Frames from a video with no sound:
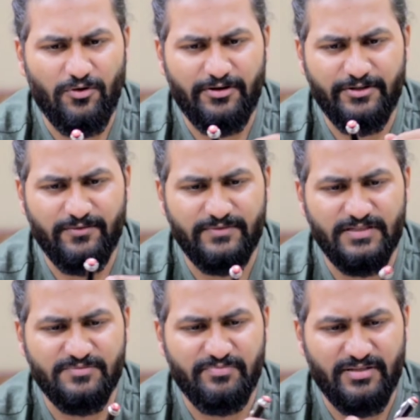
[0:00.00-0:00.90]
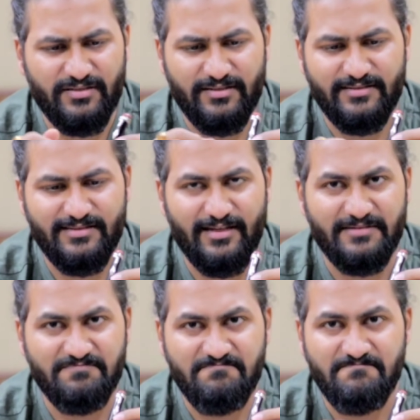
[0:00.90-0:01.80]
quality of this pen is
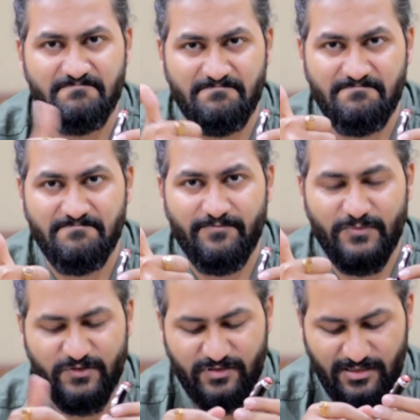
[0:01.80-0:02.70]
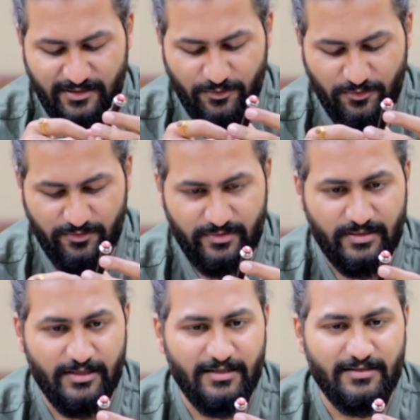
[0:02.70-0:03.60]
like really good.
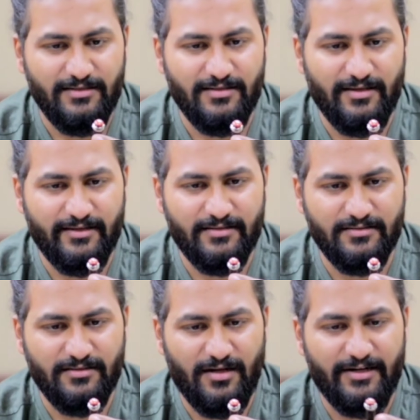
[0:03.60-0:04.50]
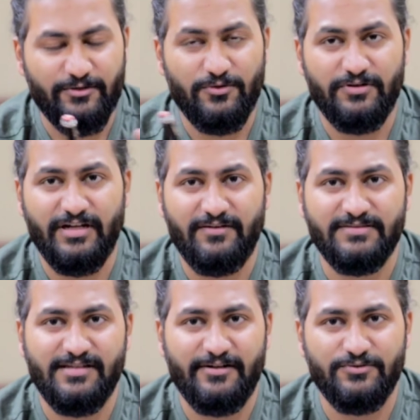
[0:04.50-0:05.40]
Like, I do not
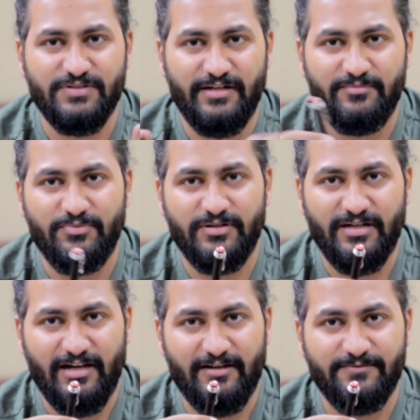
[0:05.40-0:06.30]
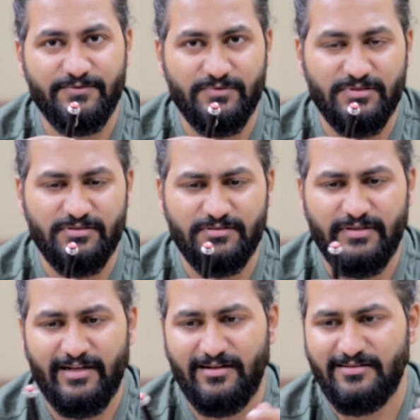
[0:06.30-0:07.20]
have a side to side, but I
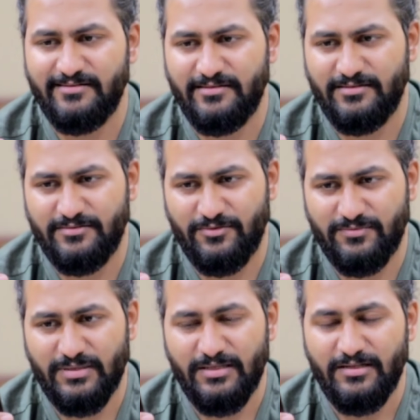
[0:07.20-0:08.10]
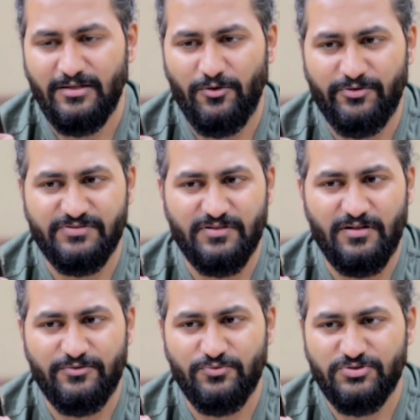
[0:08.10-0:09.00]
have held the
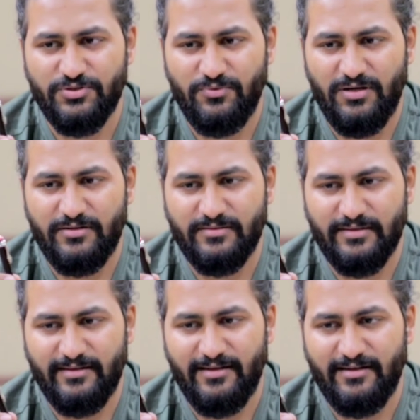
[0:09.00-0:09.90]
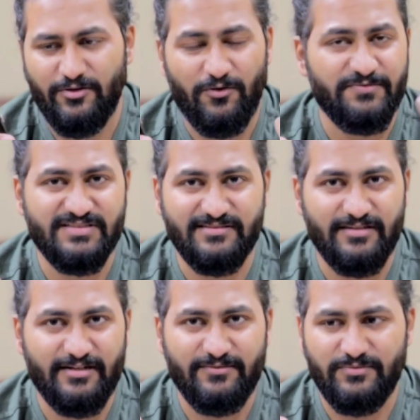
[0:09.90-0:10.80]
original Rouge Noir, and obviously
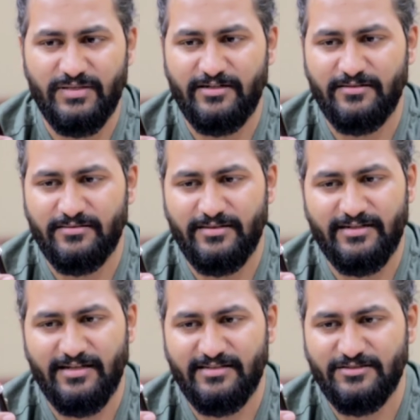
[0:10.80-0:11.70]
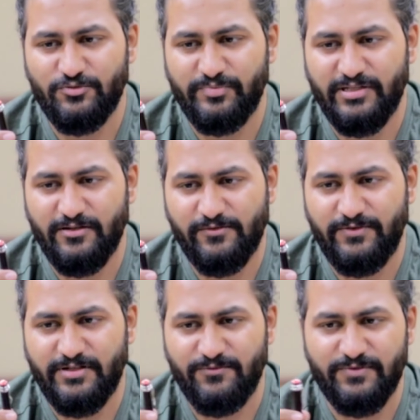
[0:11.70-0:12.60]
that has a superior
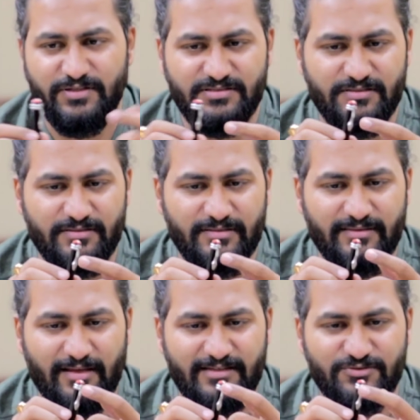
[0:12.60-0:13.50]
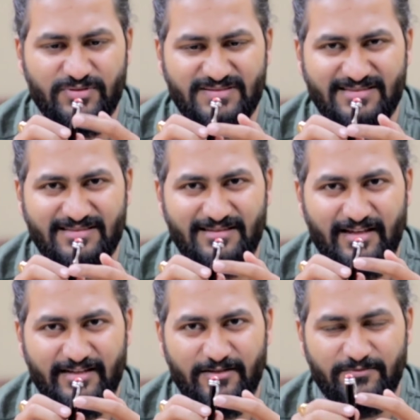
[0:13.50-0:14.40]
fit and finish. And as you can see,
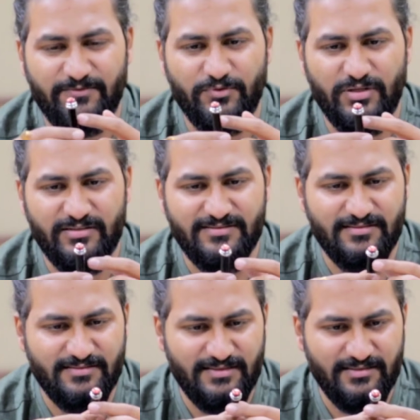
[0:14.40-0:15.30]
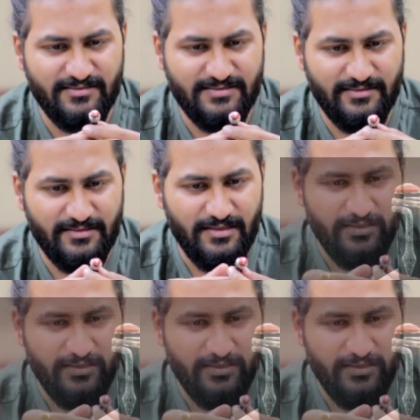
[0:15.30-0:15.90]
like, if you can see this thing,